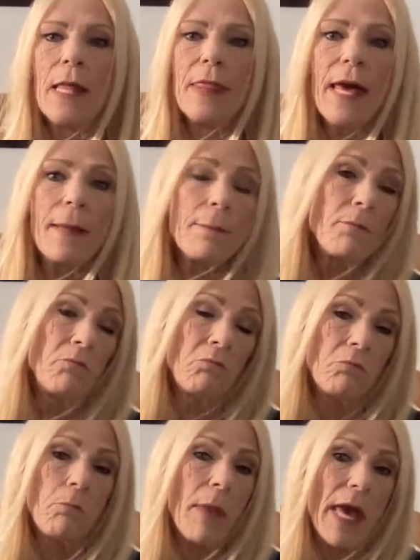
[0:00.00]
that
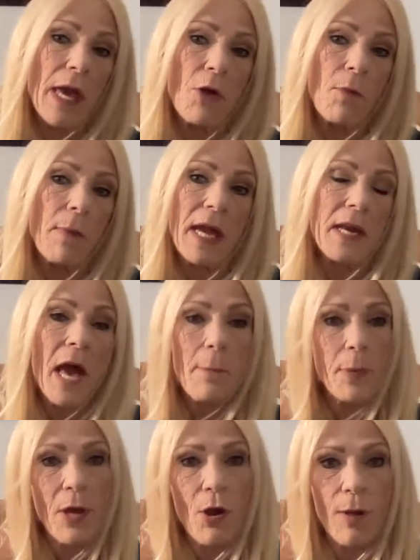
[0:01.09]
may or may not
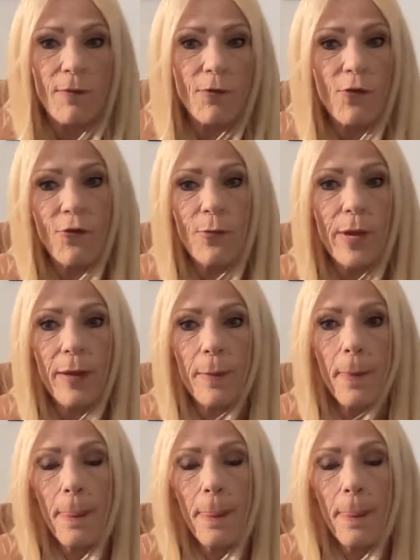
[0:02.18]
be harmful for me?